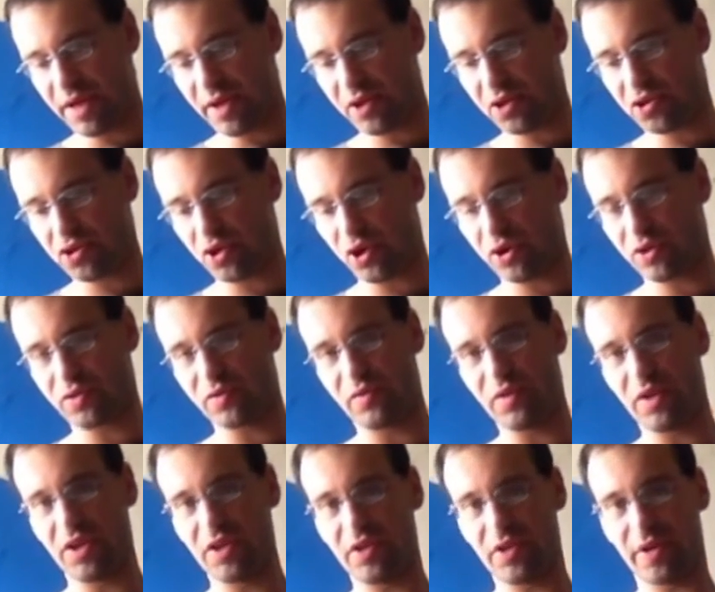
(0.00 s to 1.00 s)
let me just
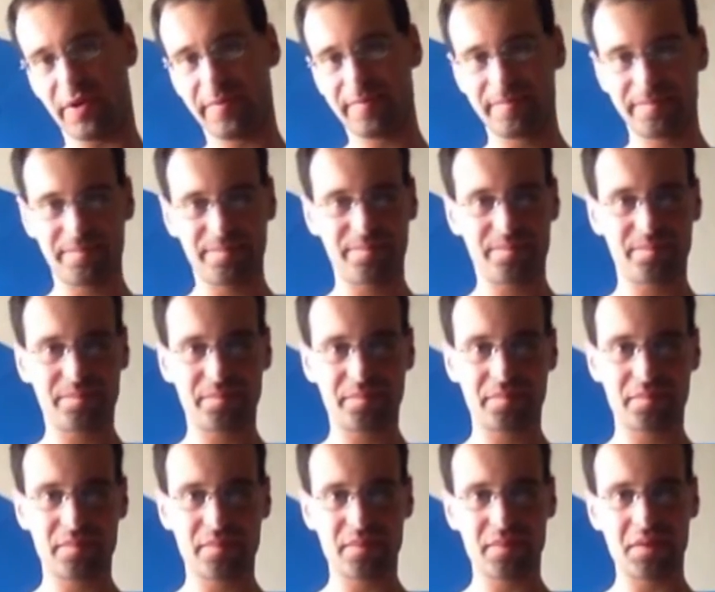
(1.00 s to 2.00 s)
chill.
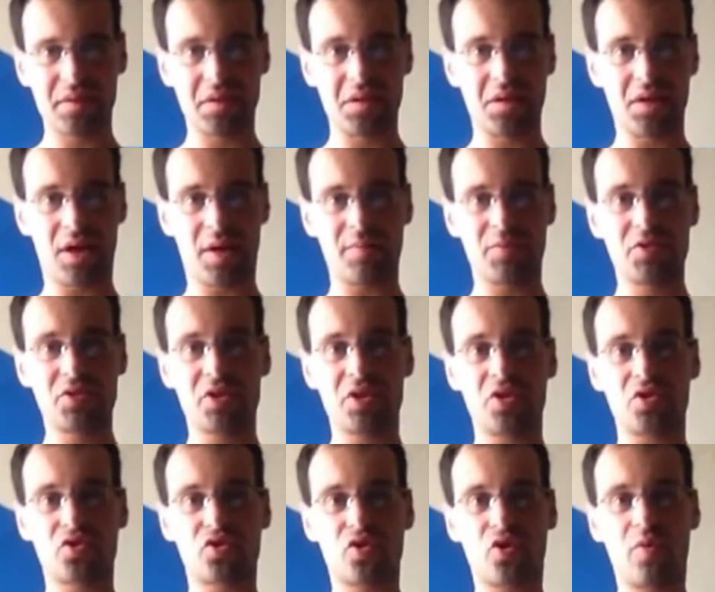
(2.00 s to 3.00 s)
Next time I'm gonna make a
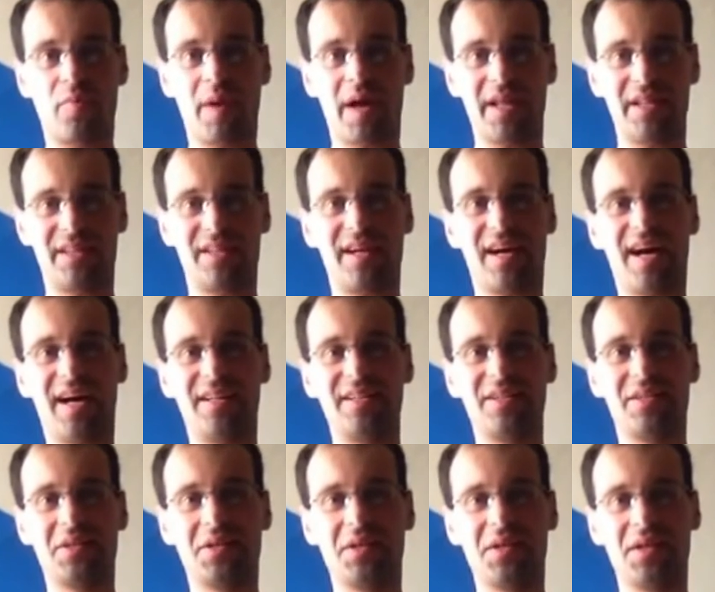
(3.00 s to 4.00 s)
short video.
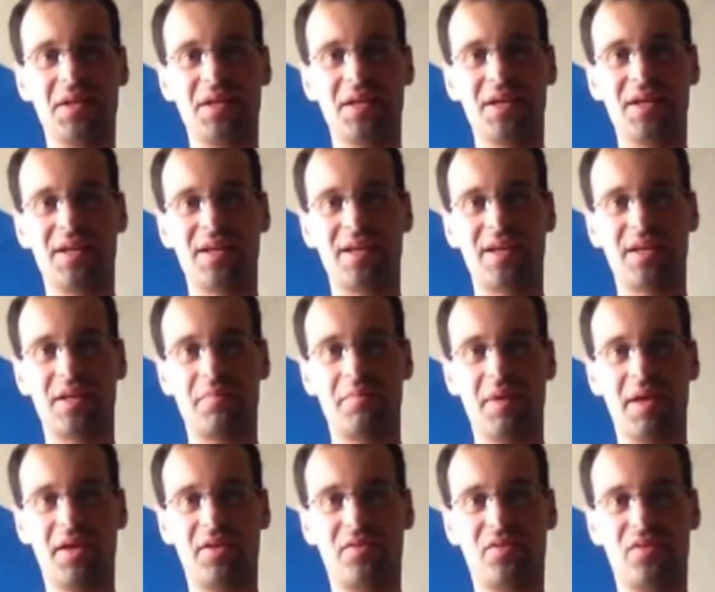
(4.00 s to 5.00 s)

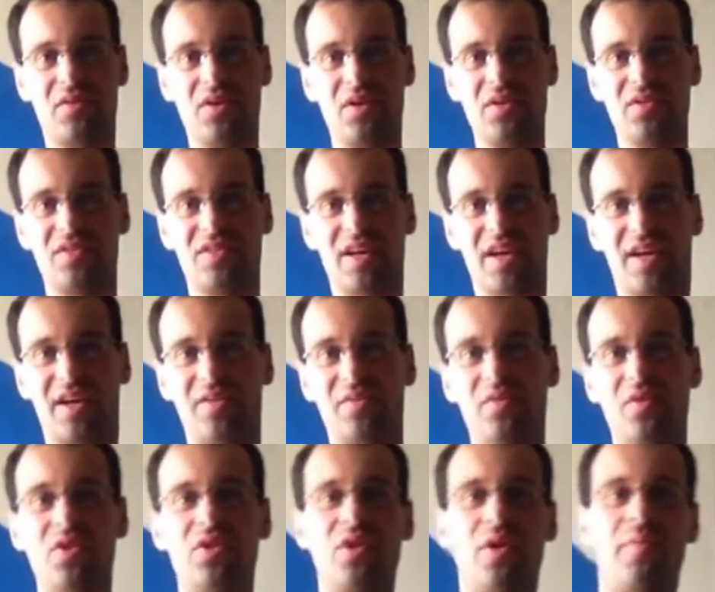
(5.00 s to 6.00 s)
I'm just gonna show my
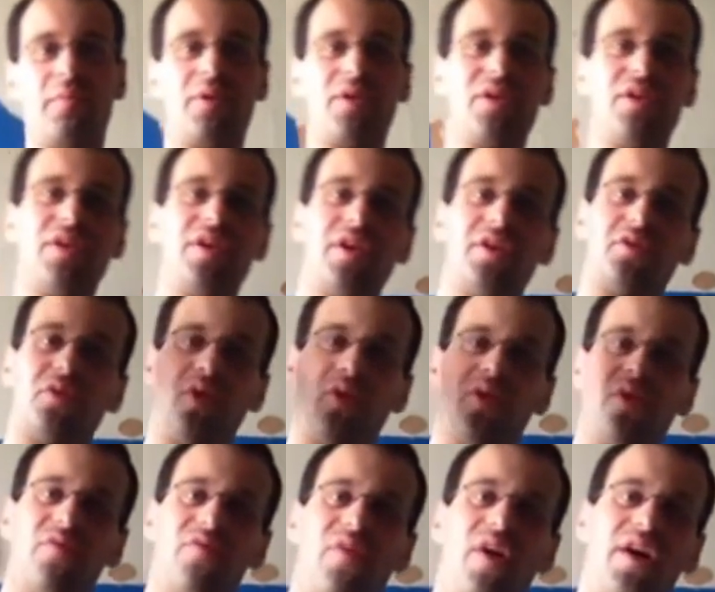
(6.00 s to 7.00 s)
tongue,
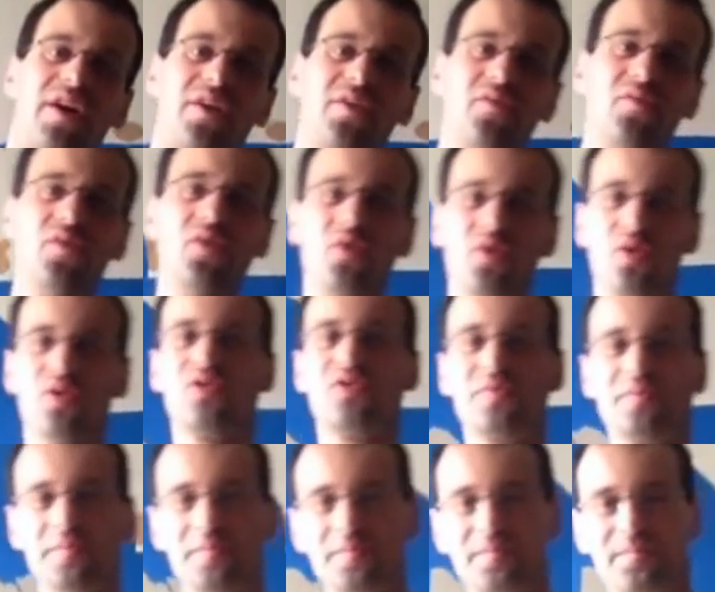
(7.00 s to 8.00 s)
make 30
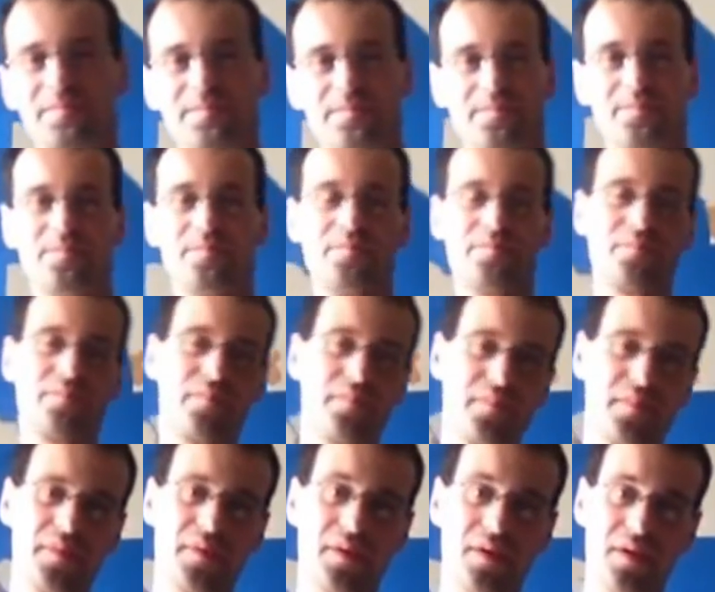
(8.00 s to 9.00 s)
second video, I'm gonna
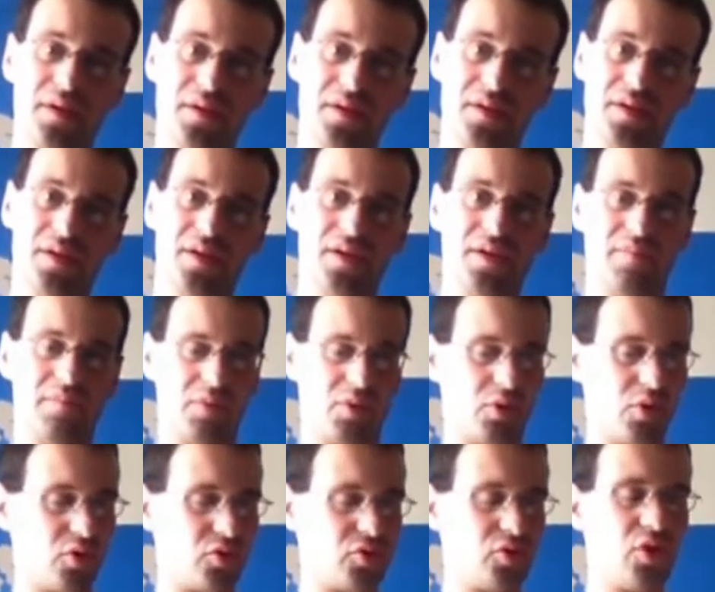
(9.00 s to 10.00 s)
get all the fucking
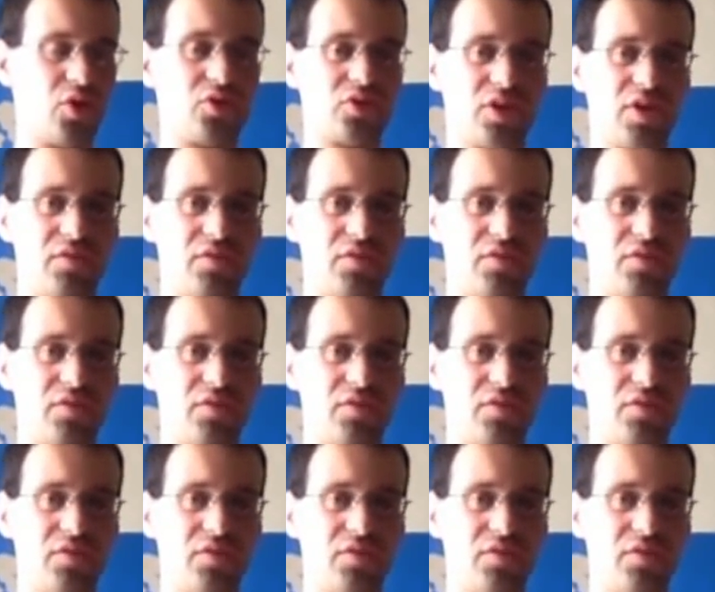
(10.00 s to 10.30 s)
views